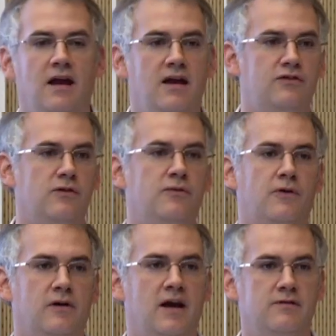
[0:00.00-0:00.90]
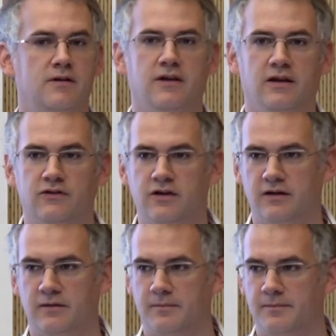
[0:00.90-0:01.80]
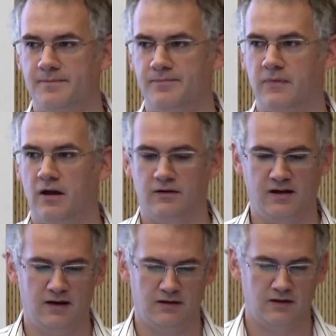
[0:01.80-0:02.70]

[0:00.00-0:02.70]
and so far everything is good. Okay.